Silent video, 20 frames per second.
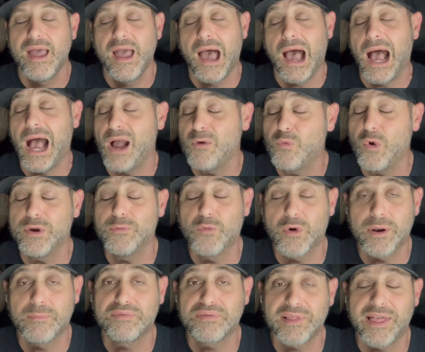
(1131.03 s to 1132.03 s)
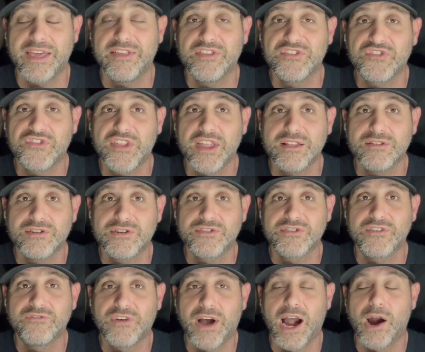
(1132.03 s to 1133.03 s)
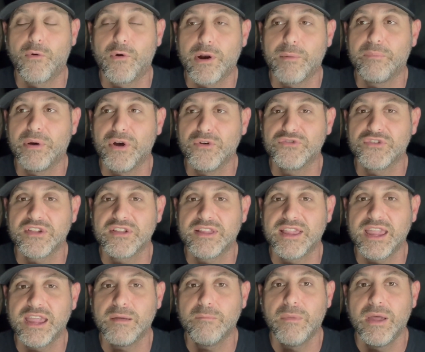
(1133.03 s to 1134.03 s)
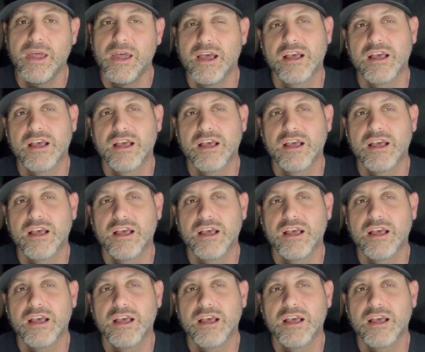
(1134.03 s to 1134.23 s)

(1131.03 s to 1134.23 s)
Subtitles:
I wouldn't want to play the Steelers if I were an opposing team,